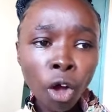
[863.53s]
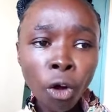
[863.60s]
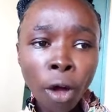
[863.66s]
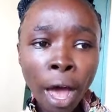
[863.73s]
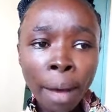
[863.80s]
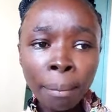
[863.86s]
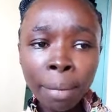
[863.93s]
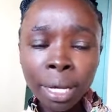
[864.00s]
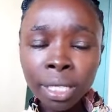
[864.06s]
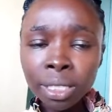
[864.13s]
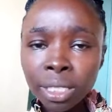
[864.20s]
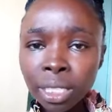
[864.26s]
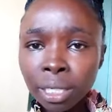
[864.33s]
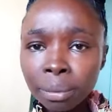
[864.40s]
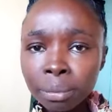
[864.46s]
Oh, I'm
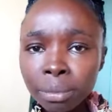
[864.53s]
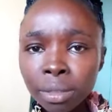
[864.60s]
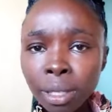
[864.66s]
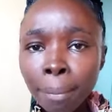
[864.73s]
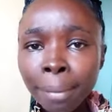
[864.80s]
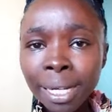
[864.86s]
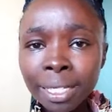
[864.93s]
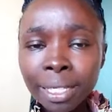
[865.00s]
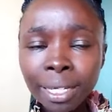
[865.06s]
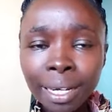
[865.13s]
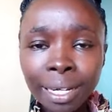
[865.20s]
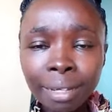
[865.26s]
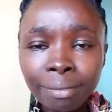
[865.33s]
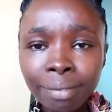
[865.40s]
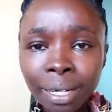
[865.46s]
eating monkey
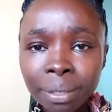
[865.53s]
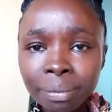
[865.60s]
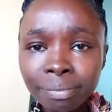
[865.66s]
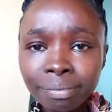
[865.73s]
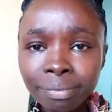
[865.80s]
liver.